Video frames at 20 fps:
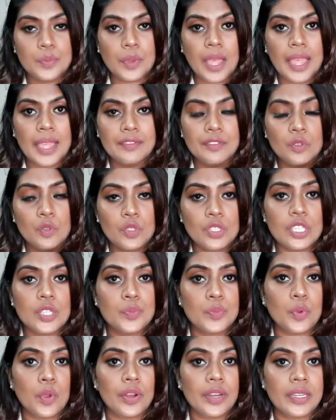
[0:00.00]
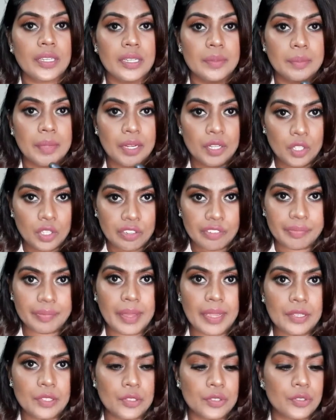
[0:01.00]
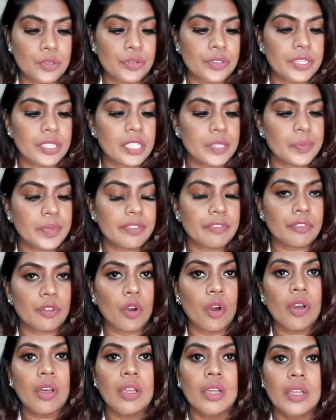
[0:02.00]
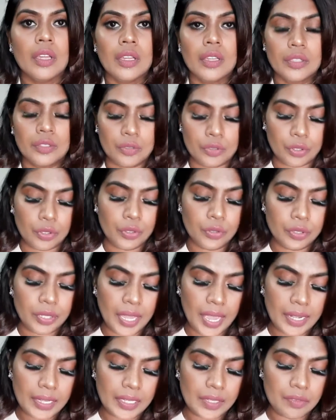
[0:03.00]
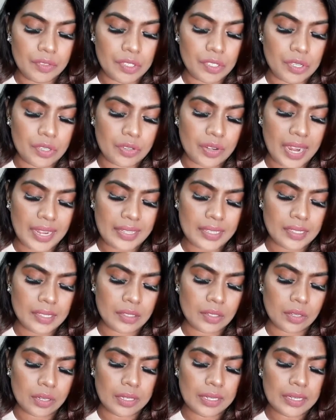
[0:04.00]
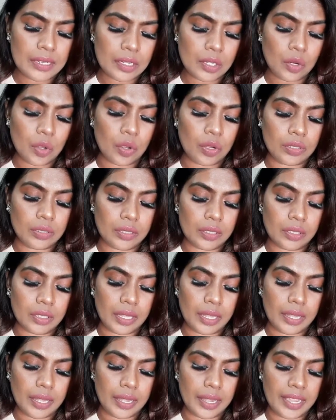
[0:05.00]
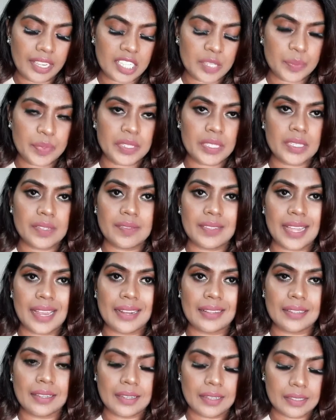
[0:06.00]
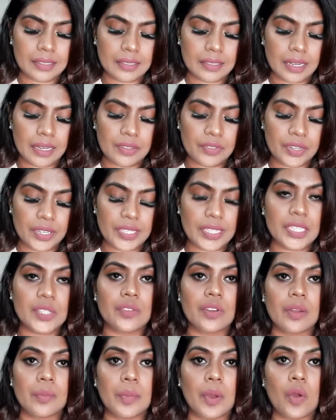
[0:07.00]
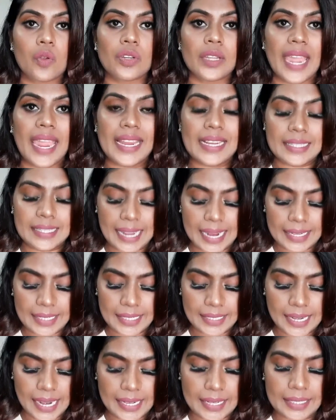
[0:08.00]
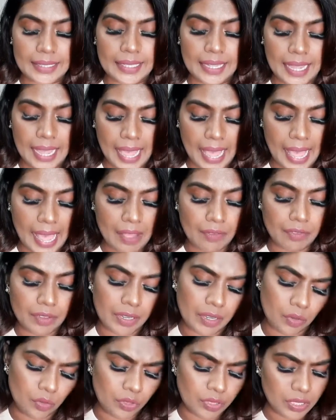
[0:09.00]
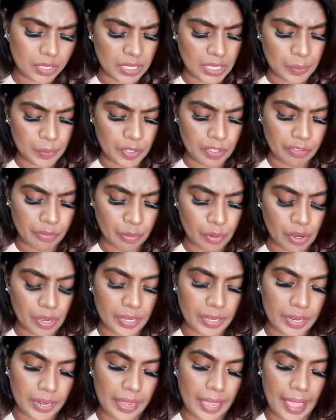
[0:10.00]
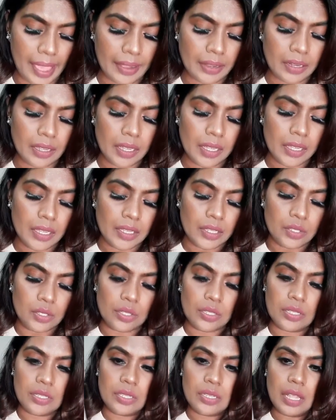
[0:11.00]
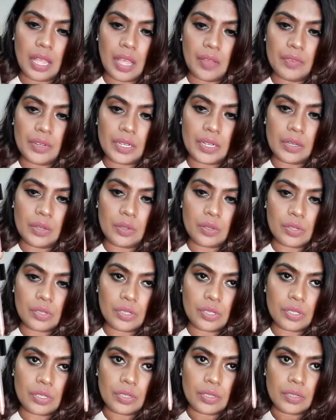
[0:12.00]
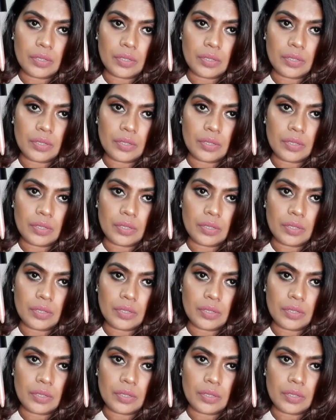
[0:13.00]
I have used this product in many of my tutorials before, so you can give this a try. This is a little on the expensive side. I think it retails for about $8.99, and they have around 30 ml of product again. So this is how it looks.